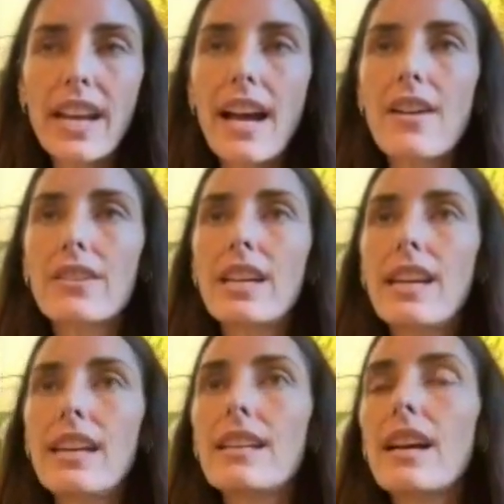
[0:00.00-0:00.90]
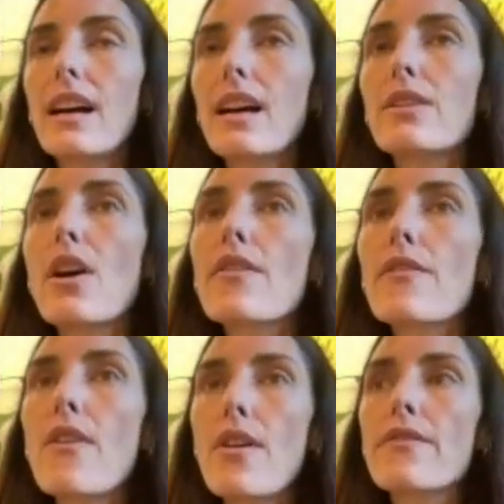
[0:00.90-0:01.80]
County, uh, not
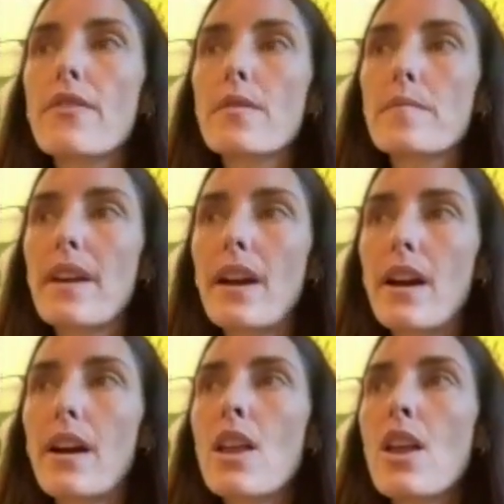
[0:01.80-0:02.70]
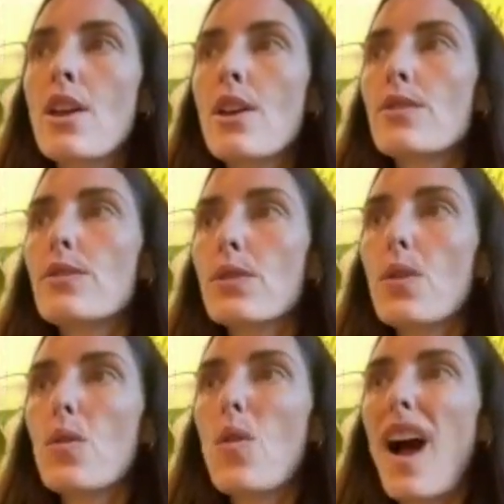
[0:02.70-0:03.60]
far from there.
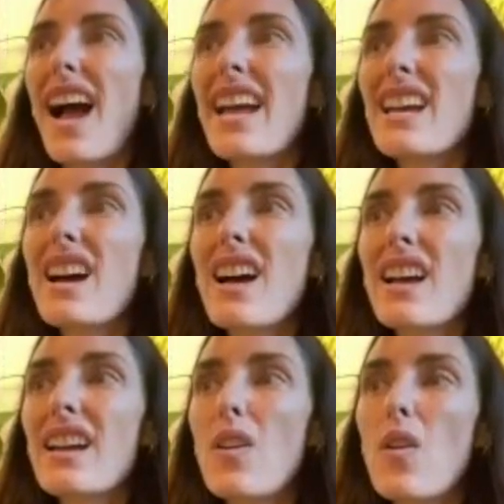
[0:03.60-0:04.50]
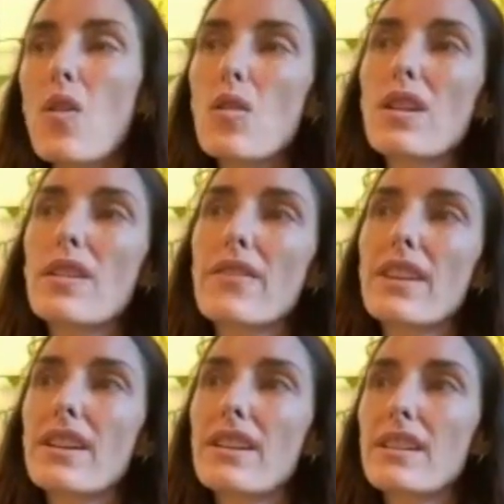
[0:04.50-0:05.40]
So I got all of
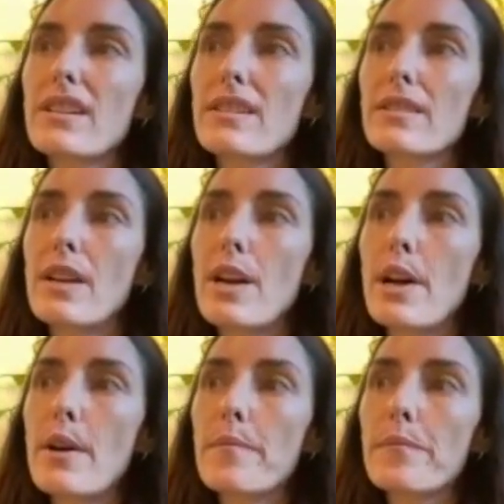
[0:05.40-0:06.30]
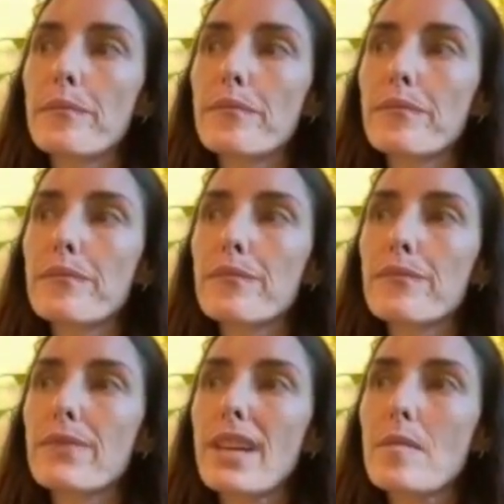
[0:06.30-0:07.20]
the um,
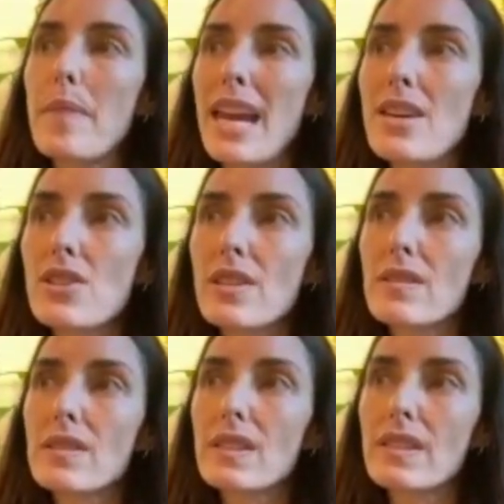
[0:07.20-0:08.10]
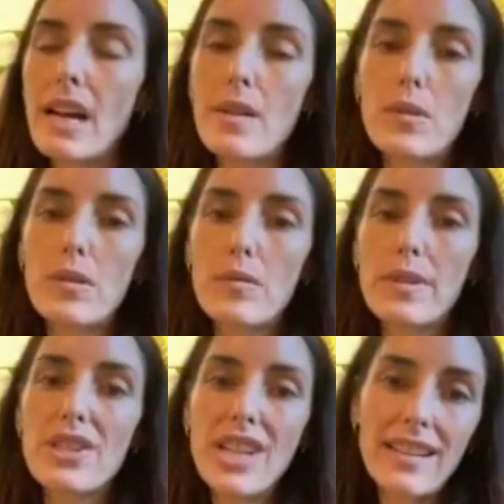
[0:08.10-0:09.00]
patients that were
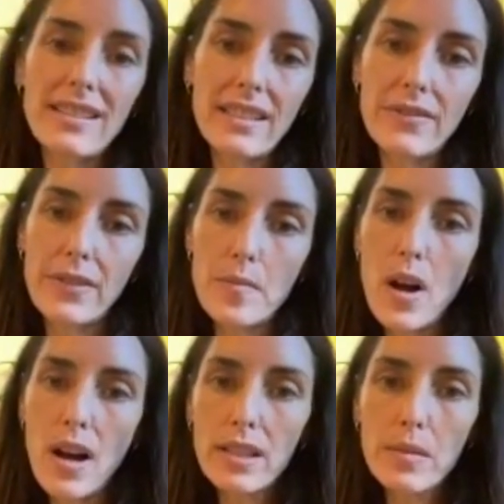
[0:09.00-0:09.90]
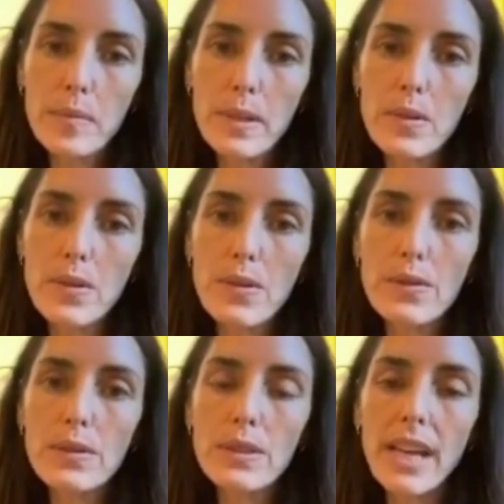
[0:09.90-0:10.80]
rejected from
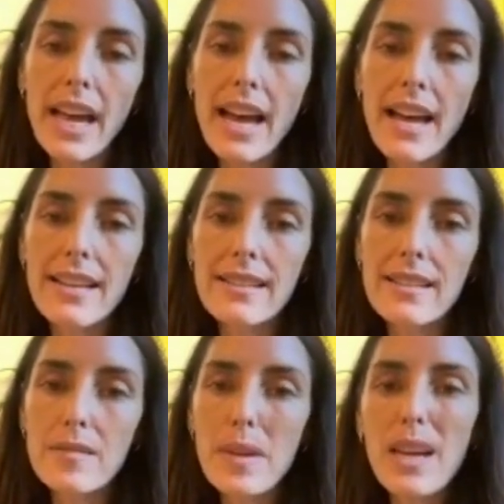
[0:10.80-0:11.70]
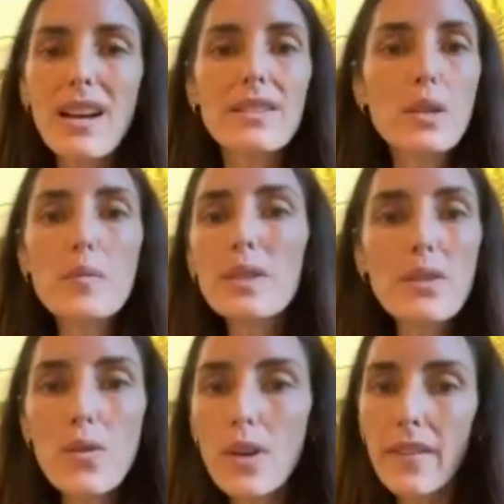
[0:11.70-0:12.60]
hospitals and because there was
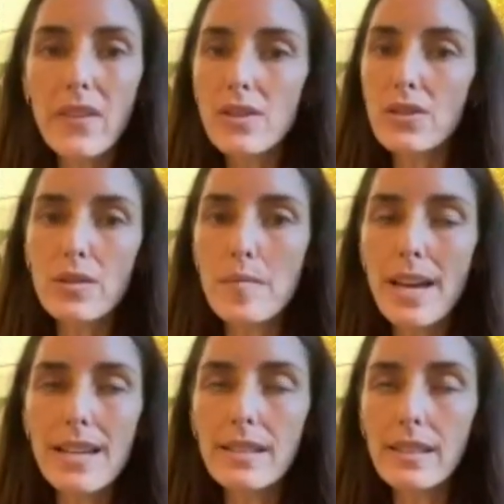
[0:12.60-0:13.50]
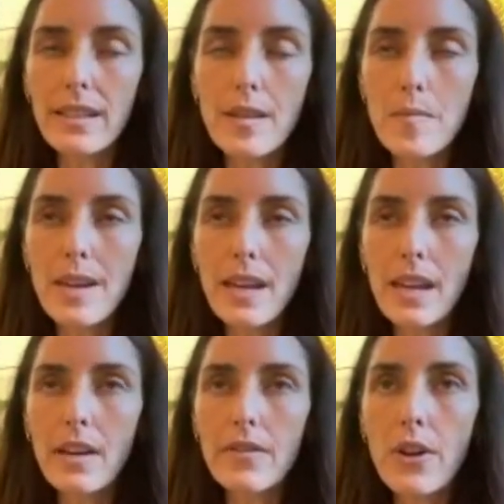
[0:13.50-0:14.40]
no conventional medicine in the
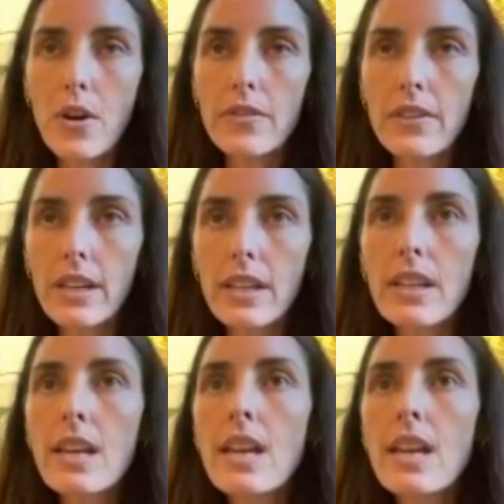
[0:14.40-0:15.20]
beginning of covid